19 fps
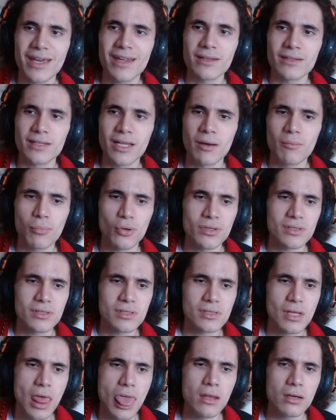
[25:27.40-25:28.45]
9 points,
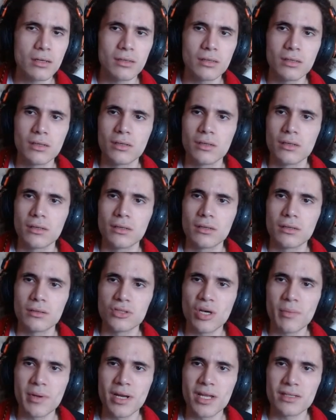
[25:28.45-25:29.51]

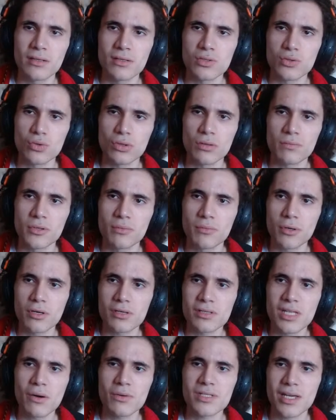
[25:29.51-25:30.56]
dominating his group, because
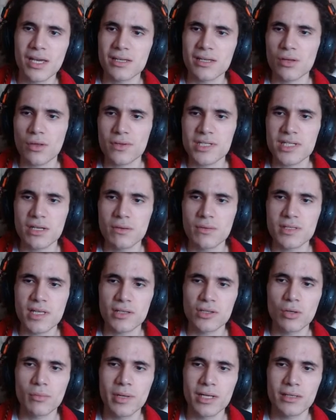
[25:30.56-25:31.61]
now it's against other series that
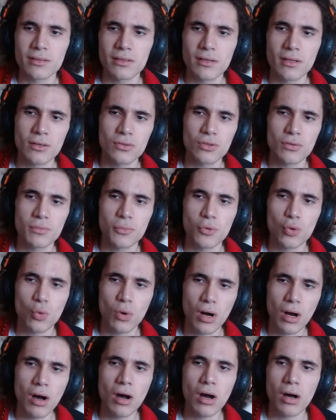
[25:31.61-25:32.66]
dominated the group who
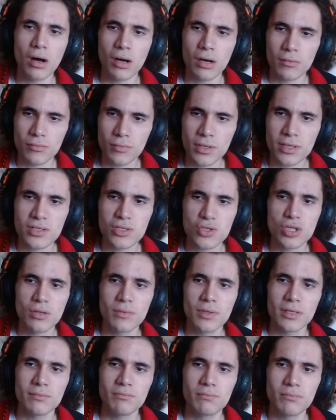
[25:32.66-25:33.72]
are
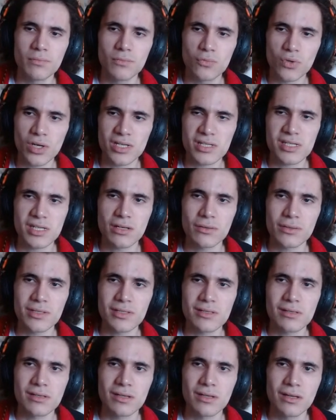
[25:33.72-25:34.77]
extremely great series.